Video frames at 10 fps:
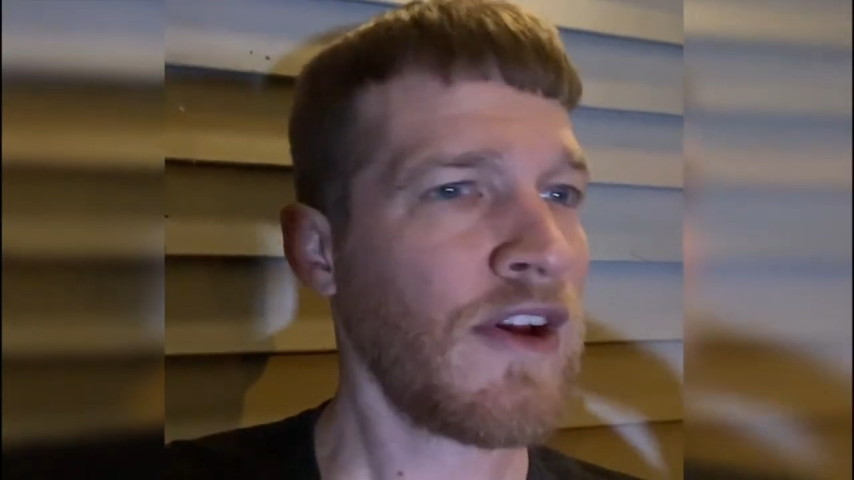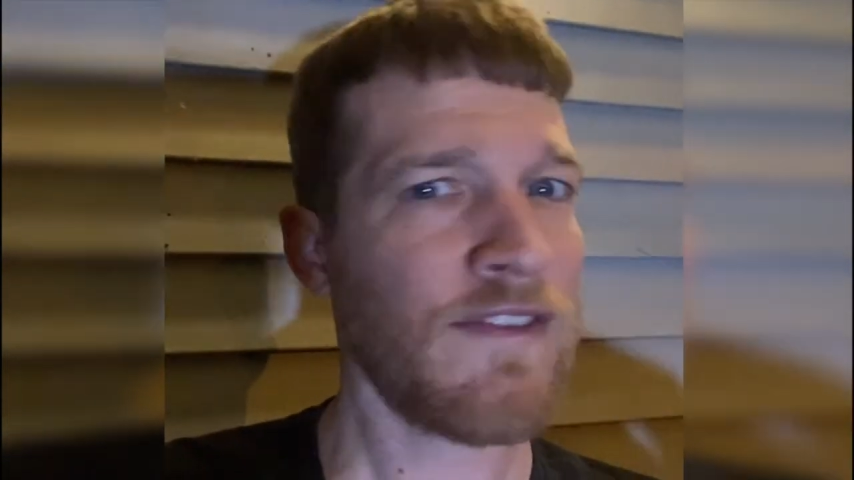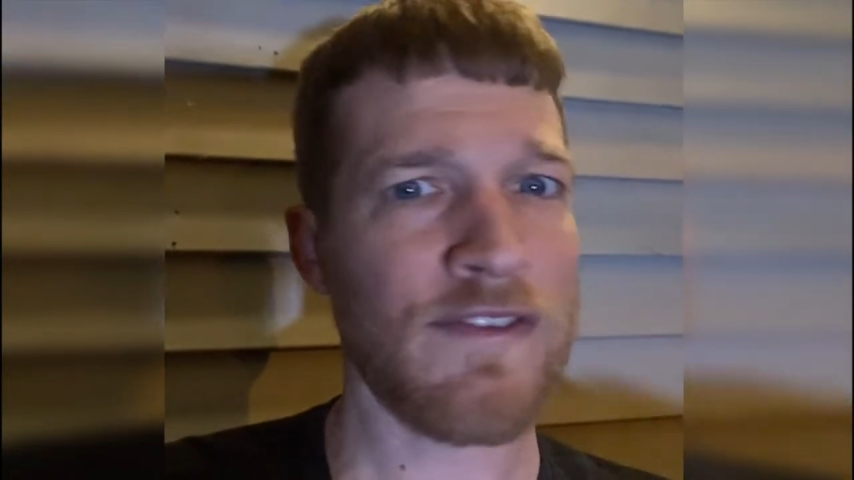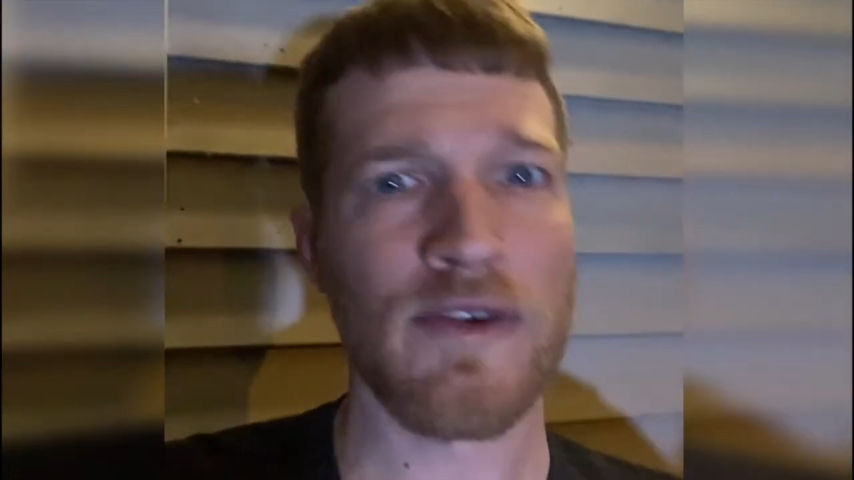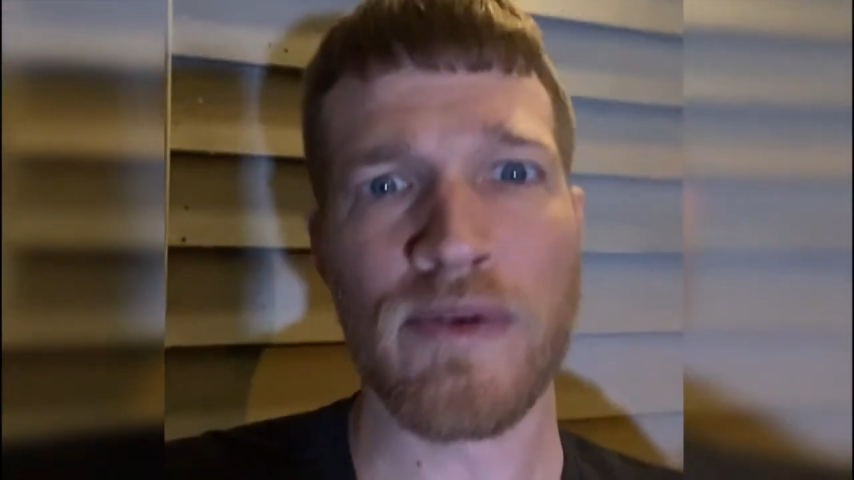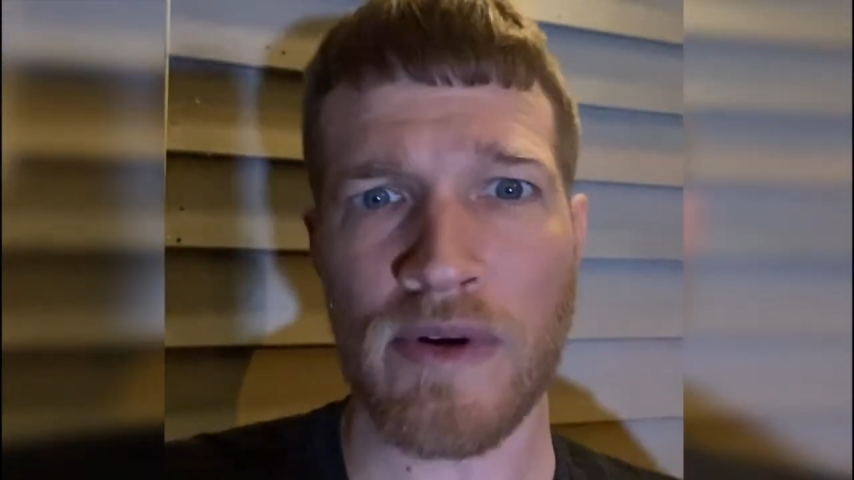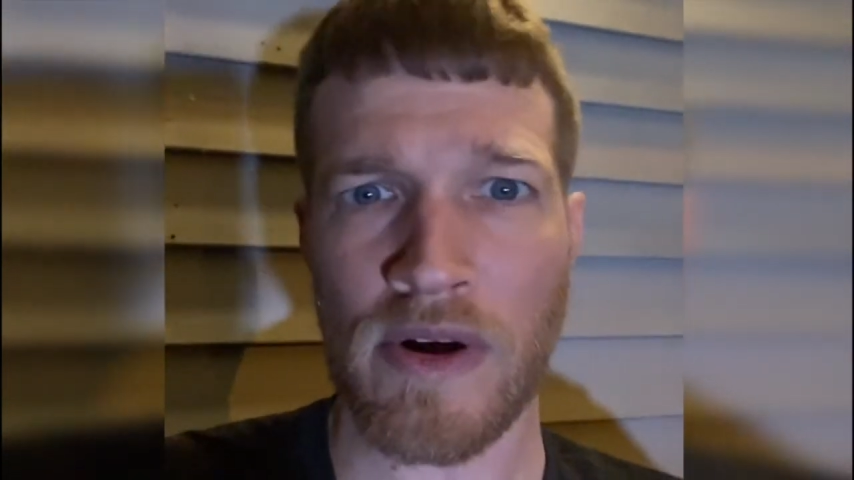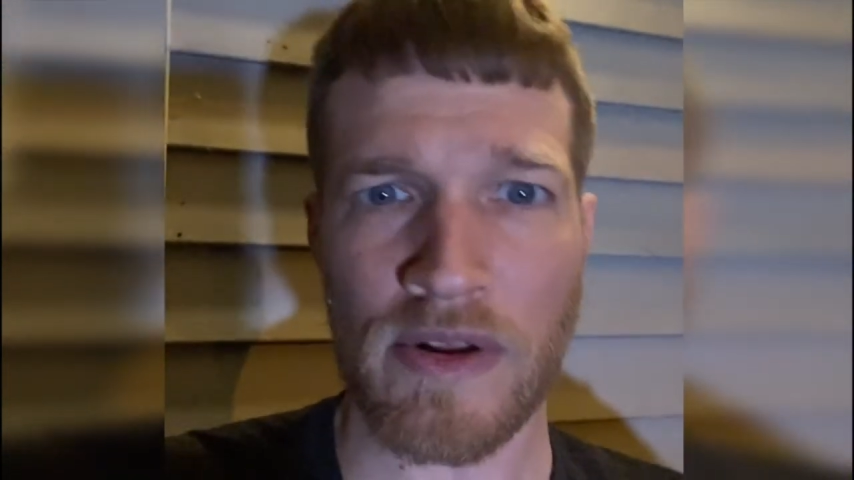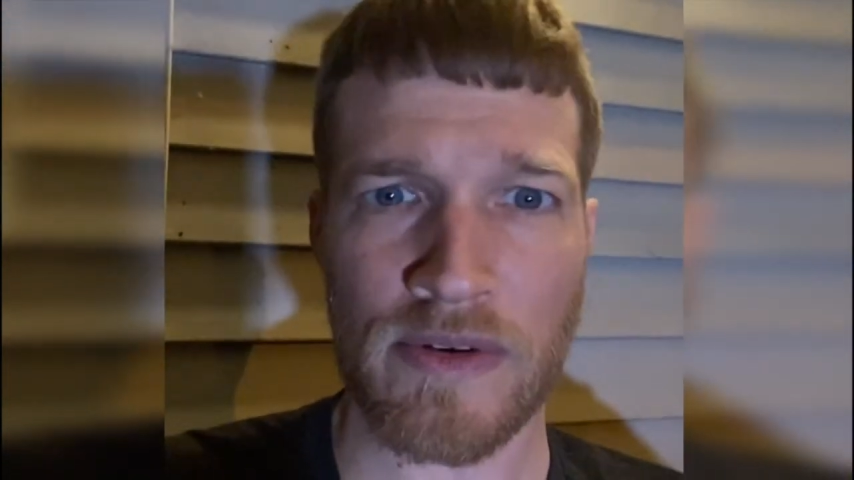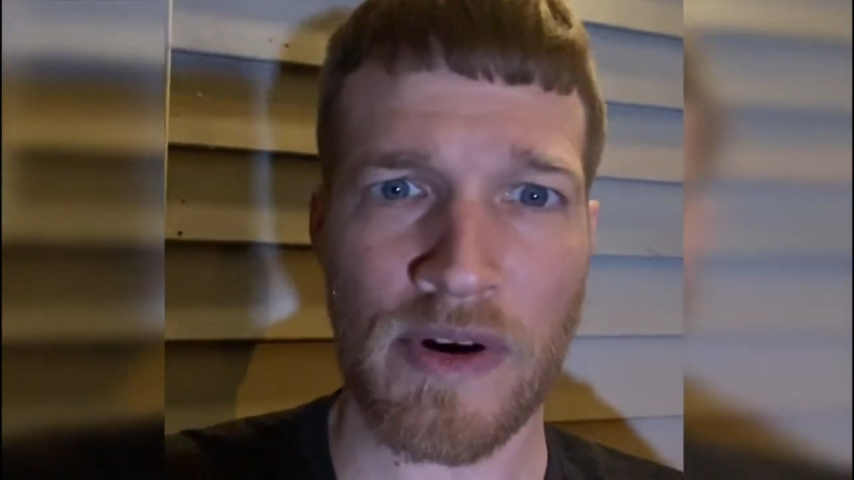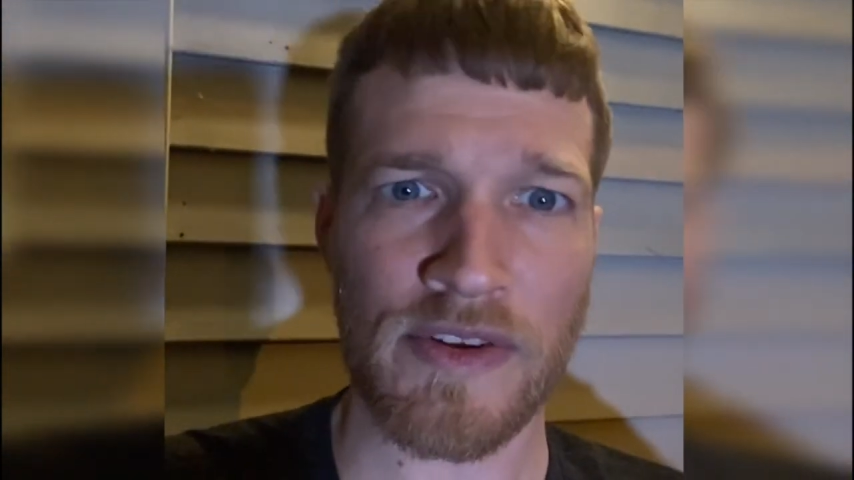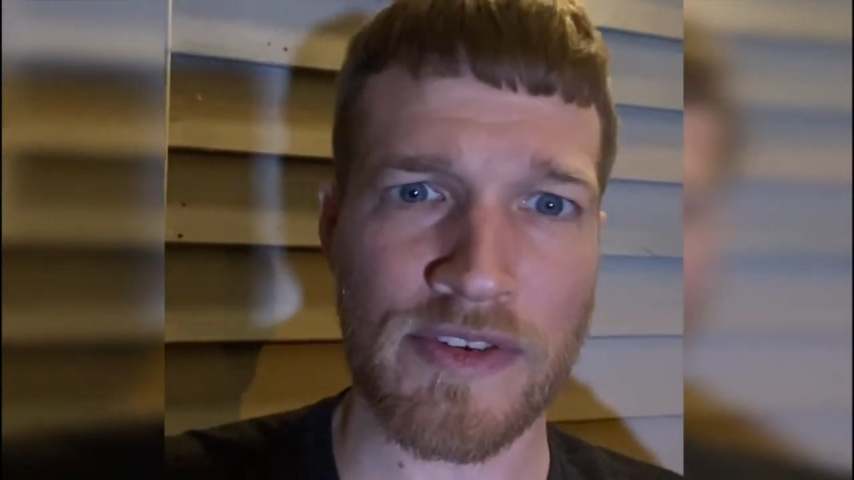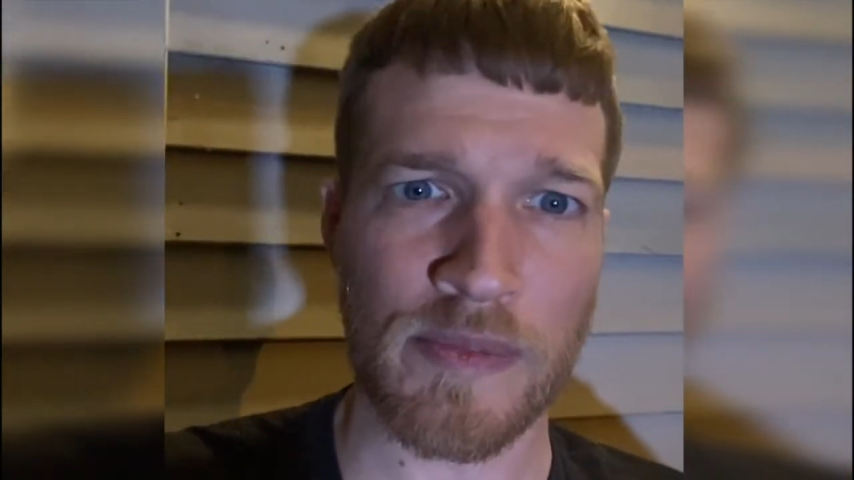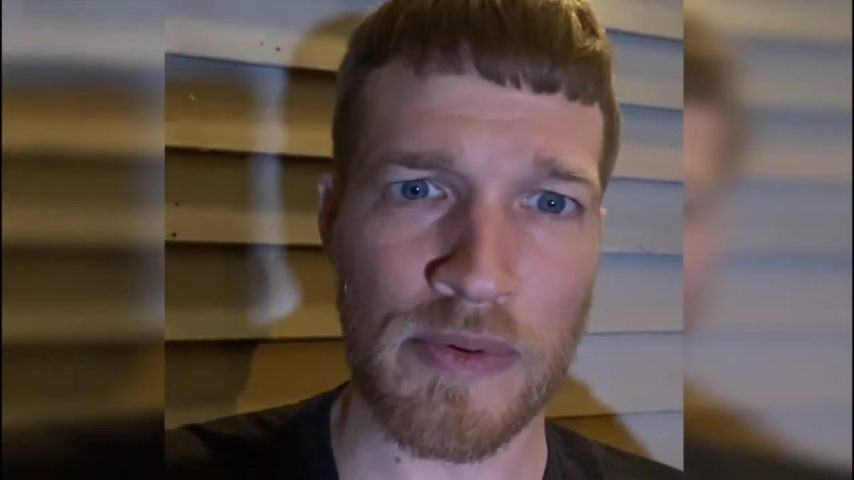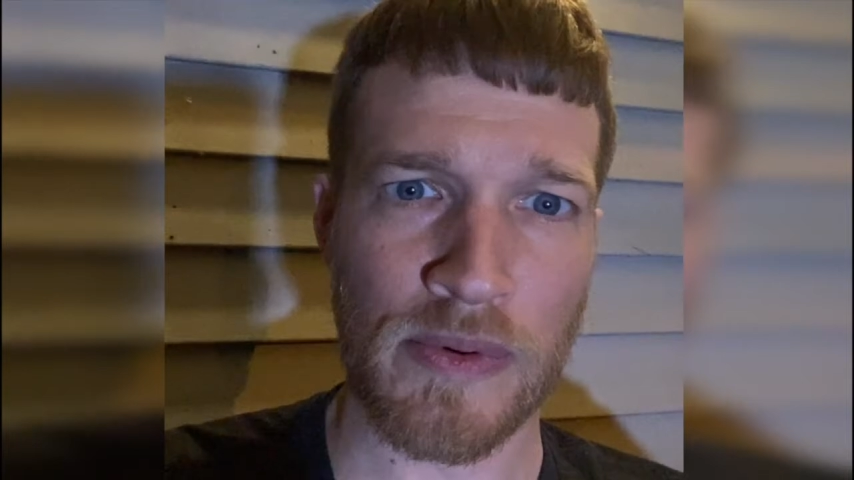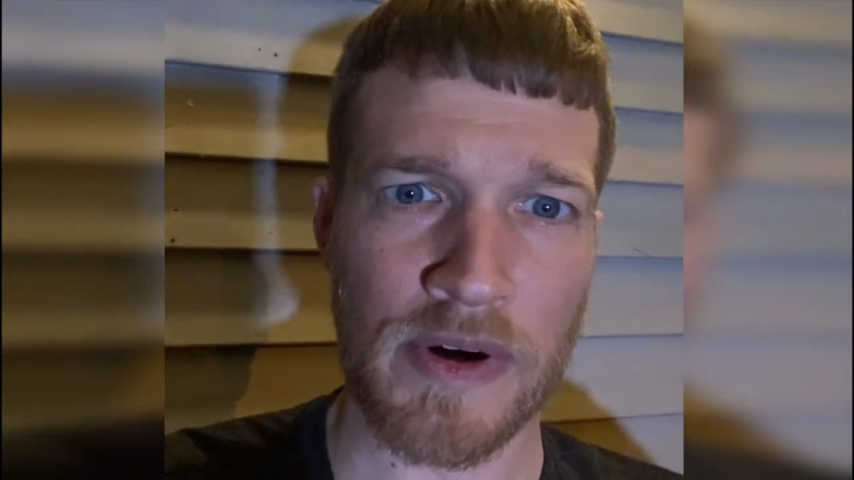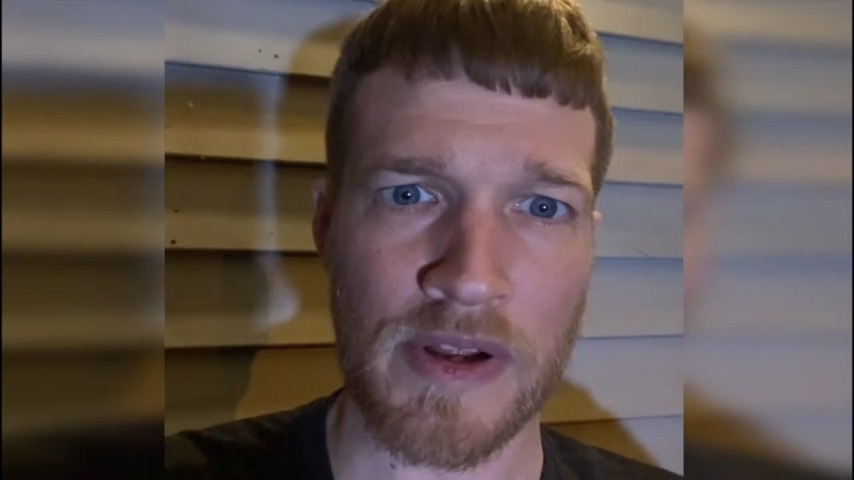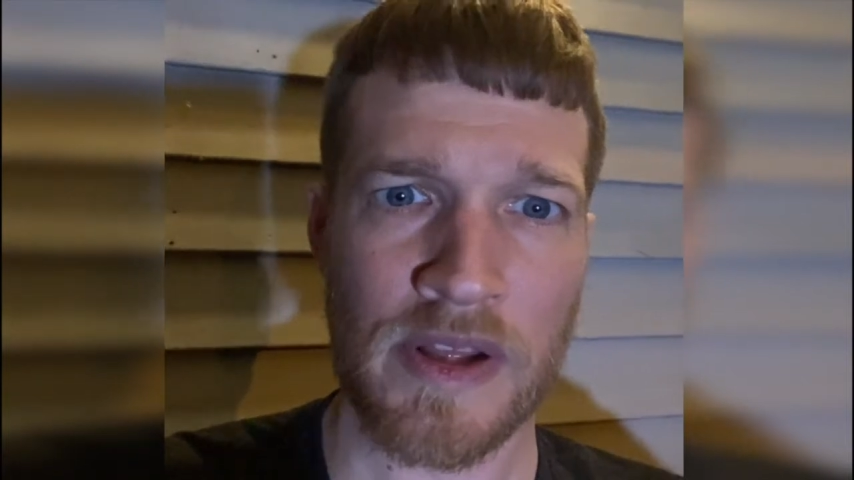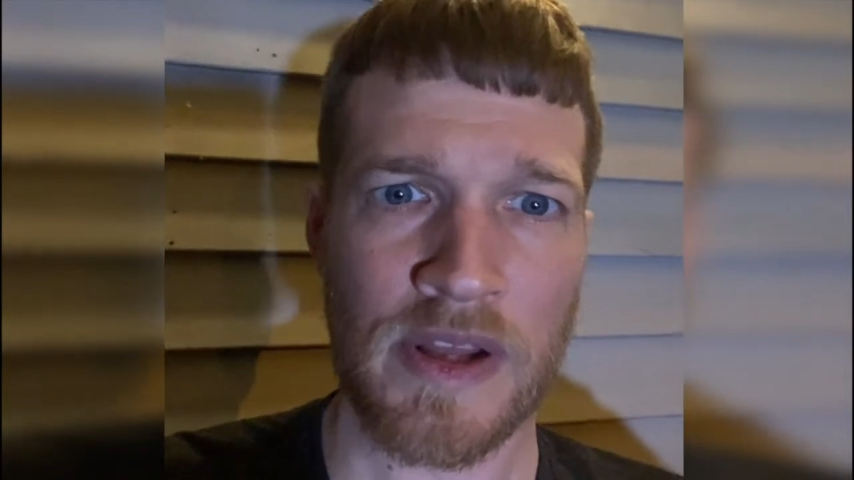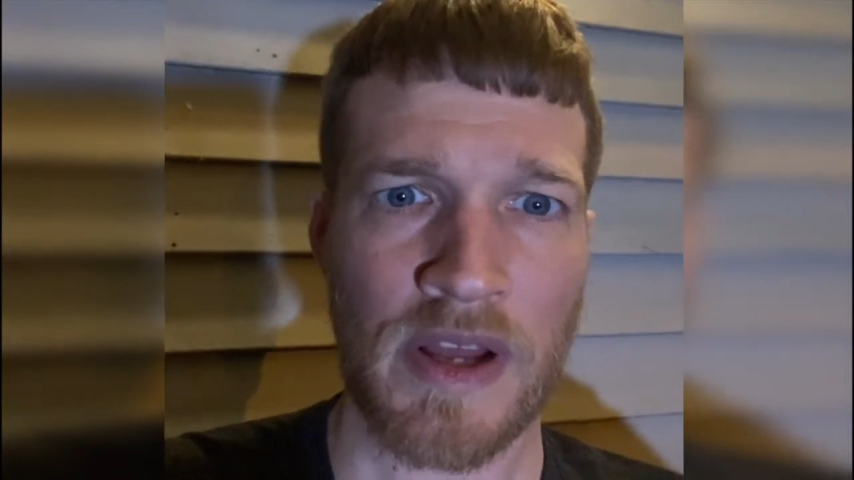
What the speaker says: food all across the board,